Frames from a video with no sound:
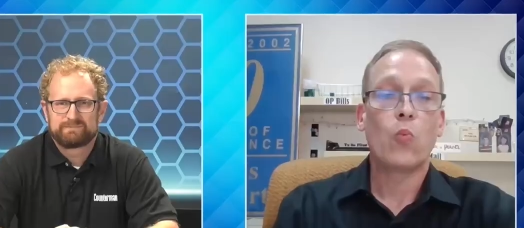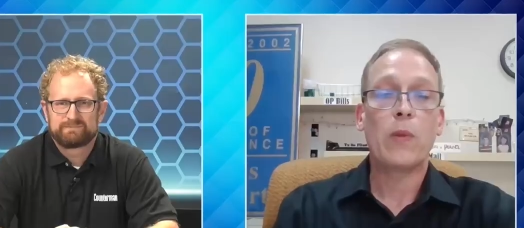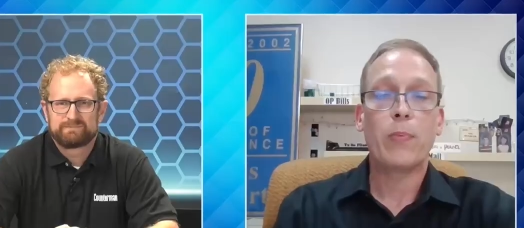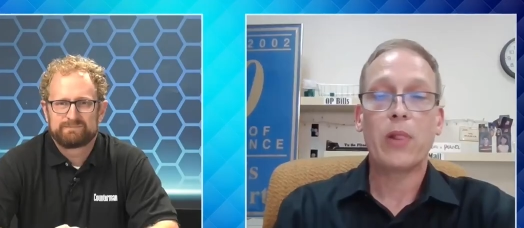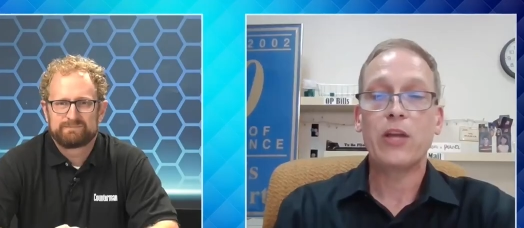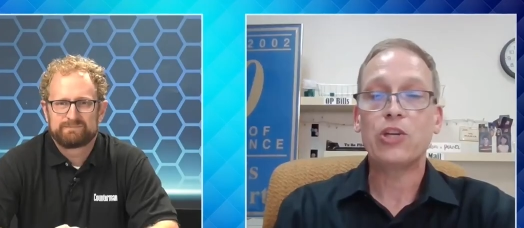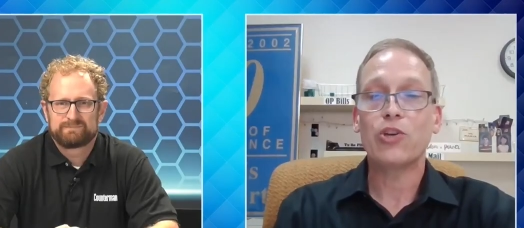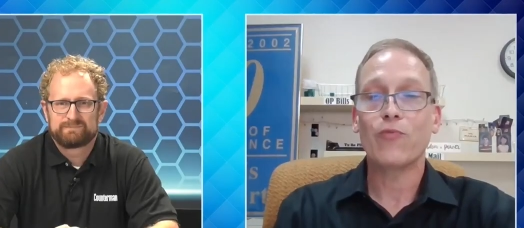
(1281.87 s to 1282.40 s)
Speaker 1: We
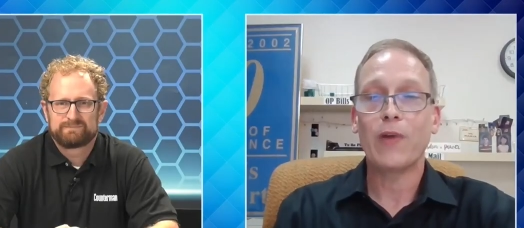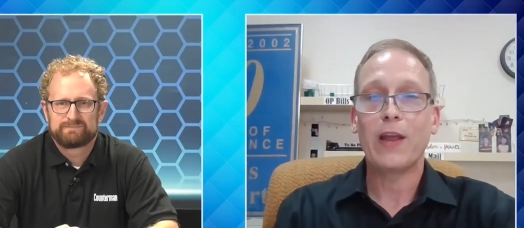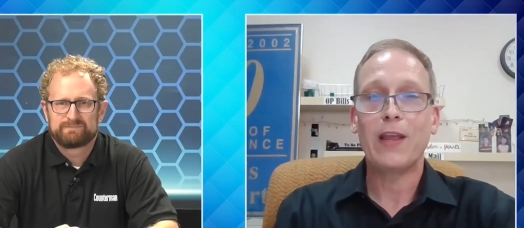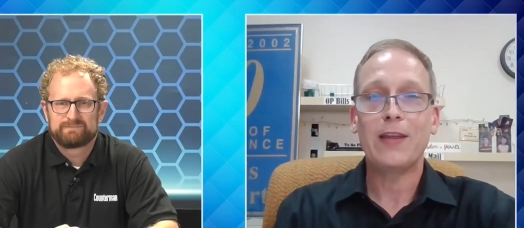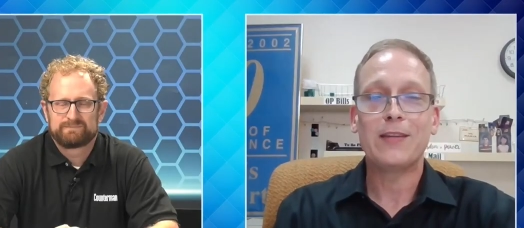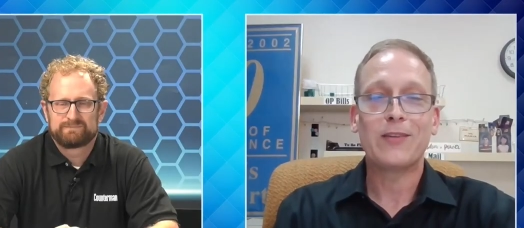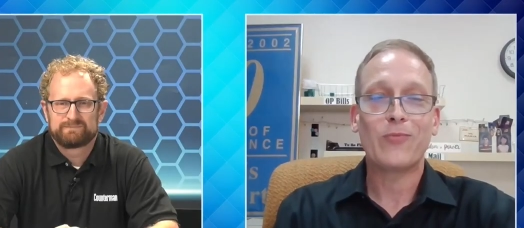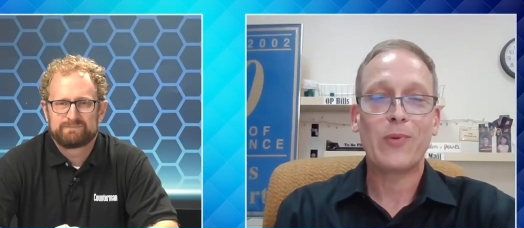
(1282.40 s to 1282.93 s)
play
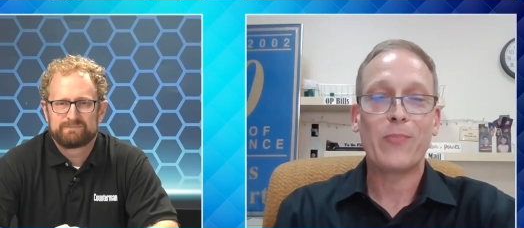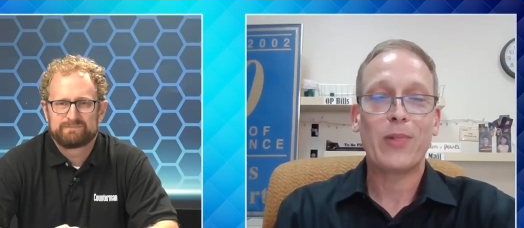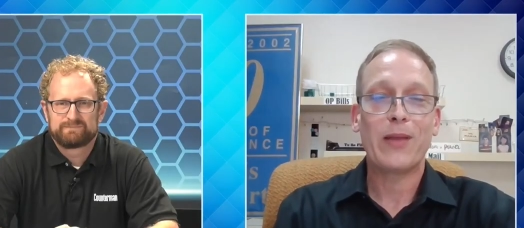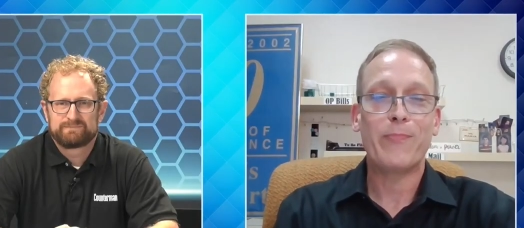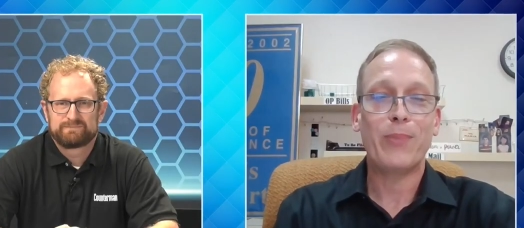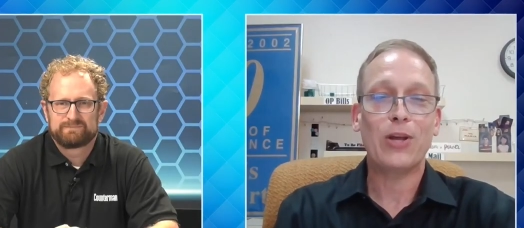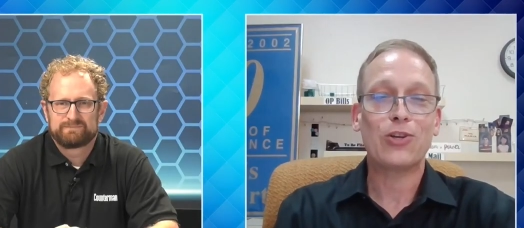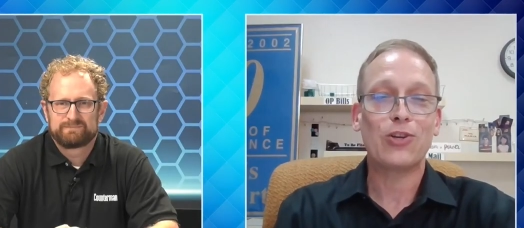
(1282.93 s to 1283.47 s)
charades and we
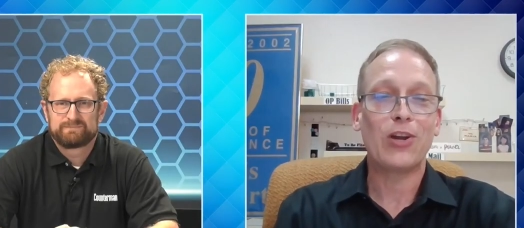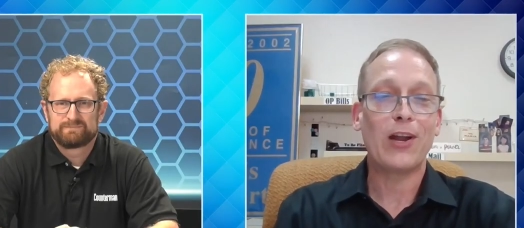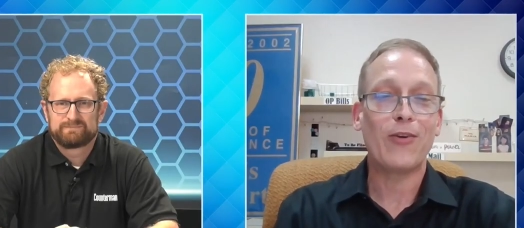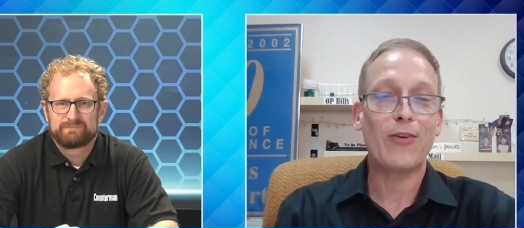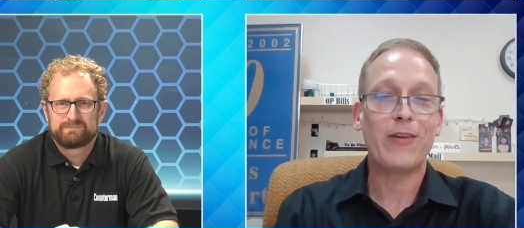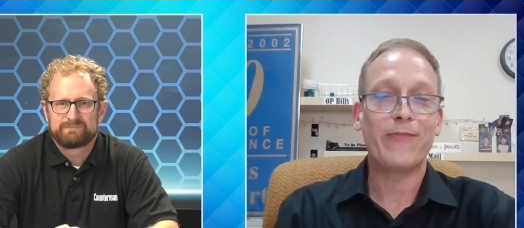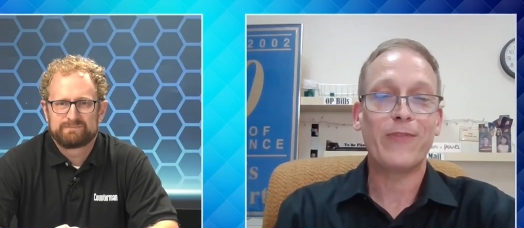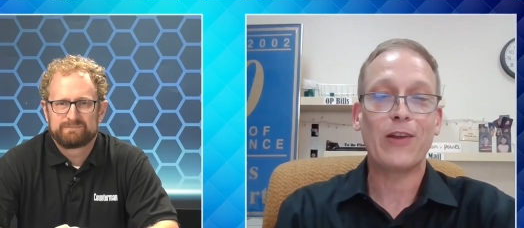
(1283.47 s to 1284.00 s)
play
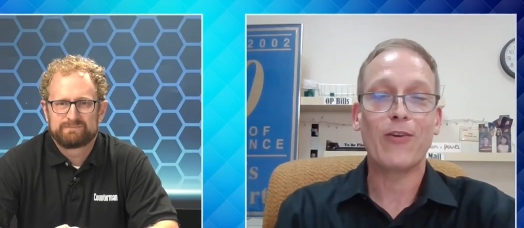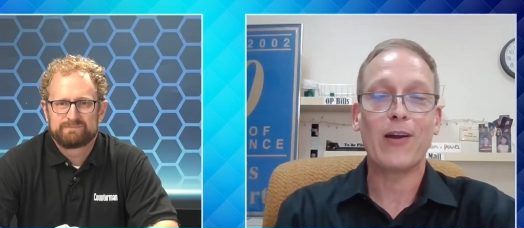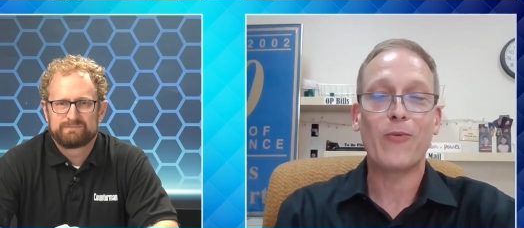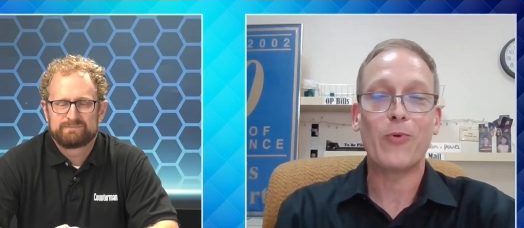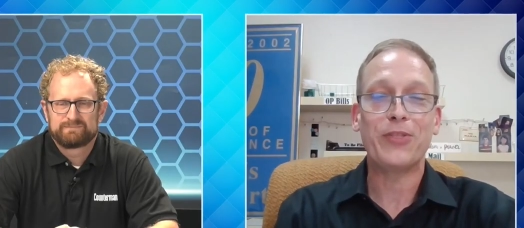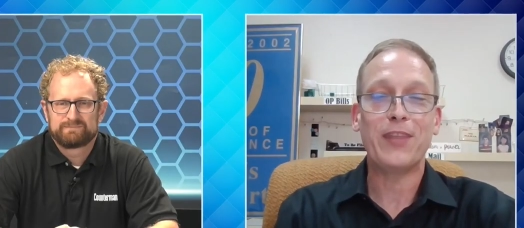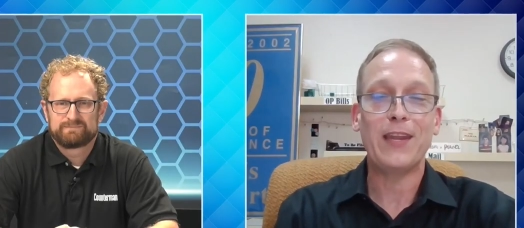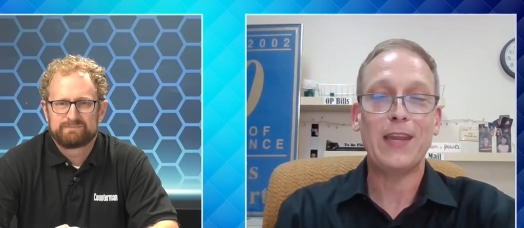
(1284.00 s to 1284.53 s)
Pictionary to figure
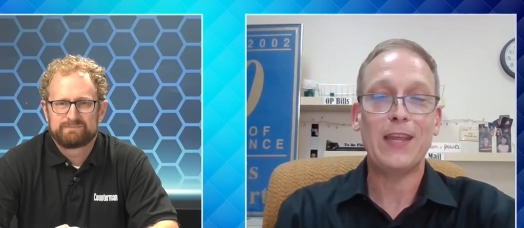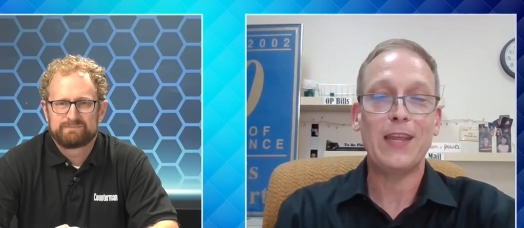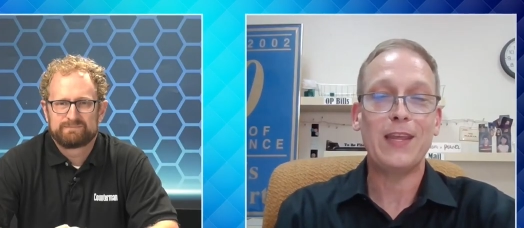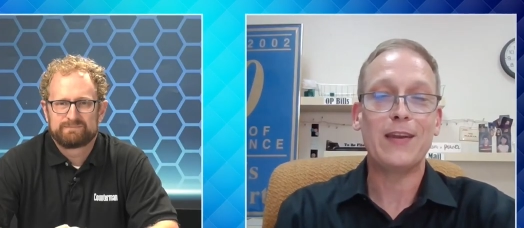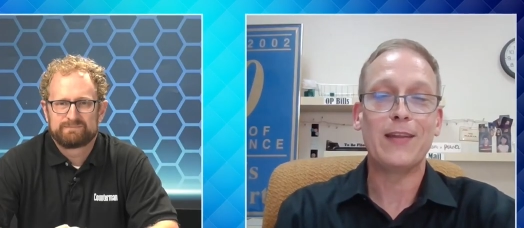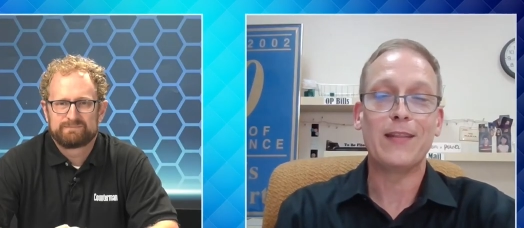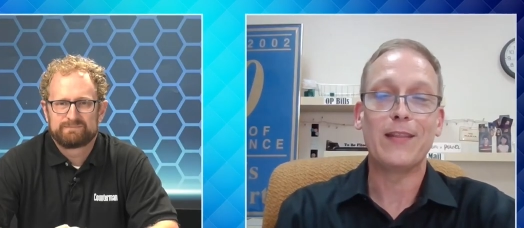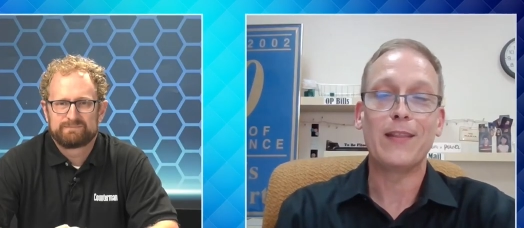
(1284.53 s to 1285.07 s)
out what they
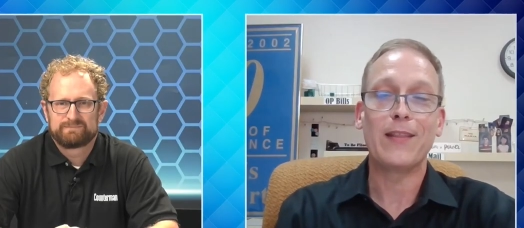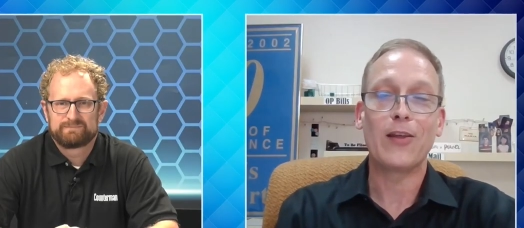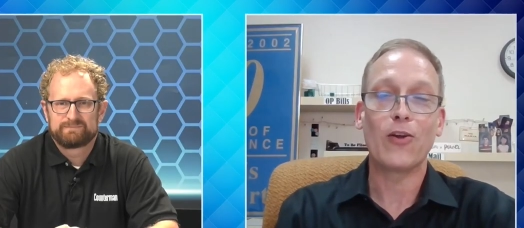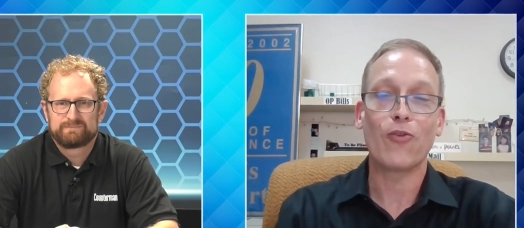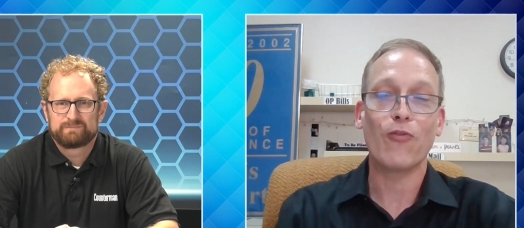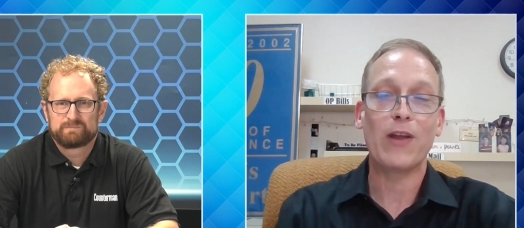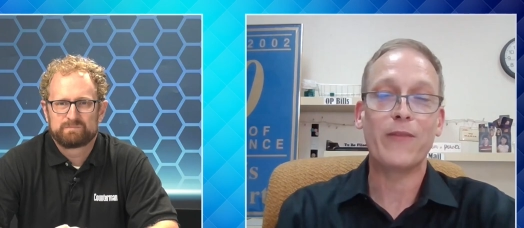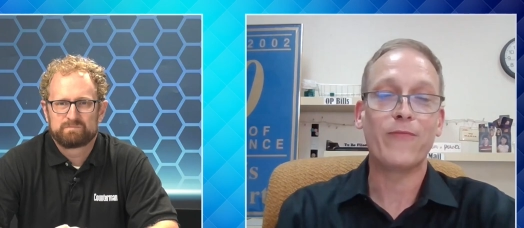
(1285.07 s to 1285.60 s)
need, and
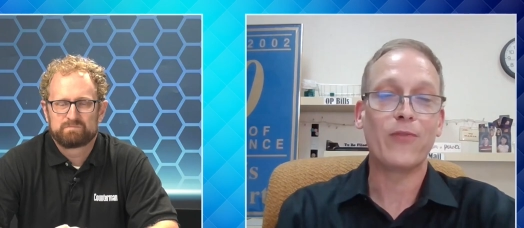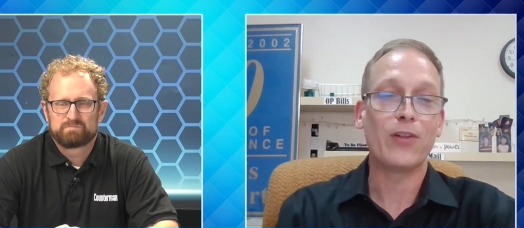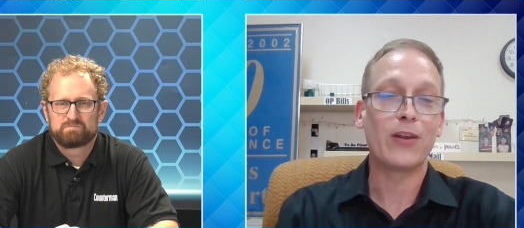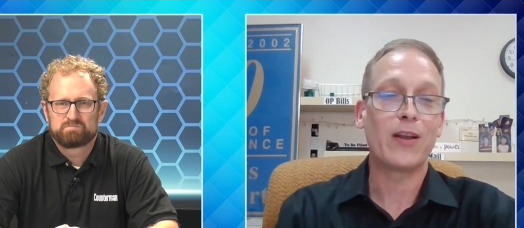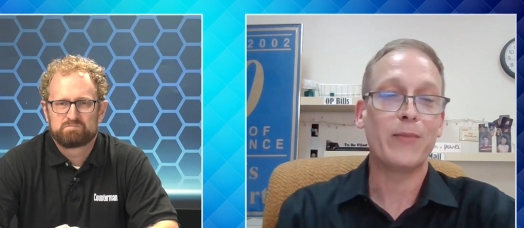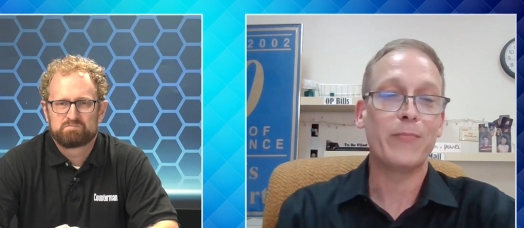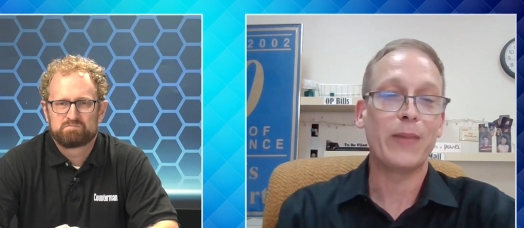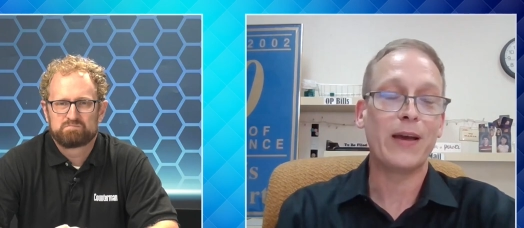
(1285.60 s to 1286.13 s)
they're grateful
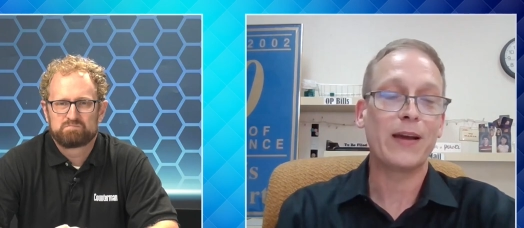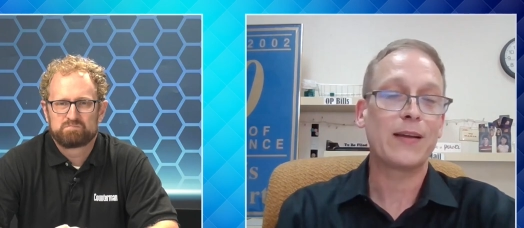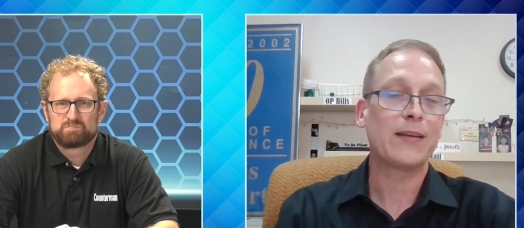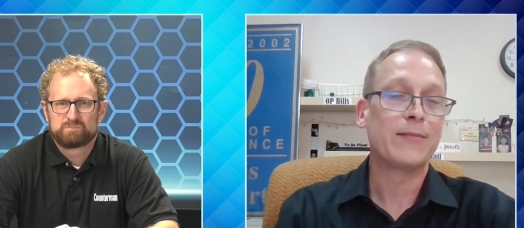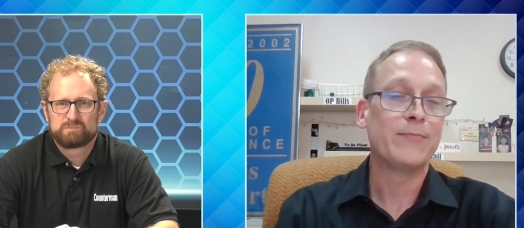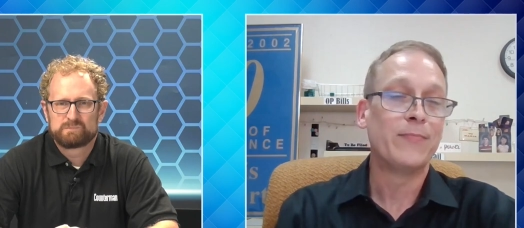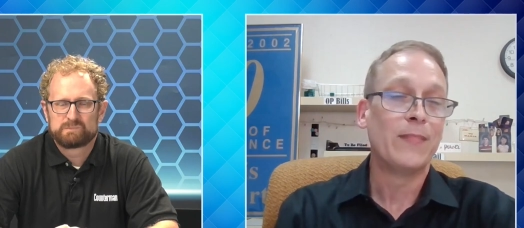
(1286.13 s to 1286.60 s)
and come back.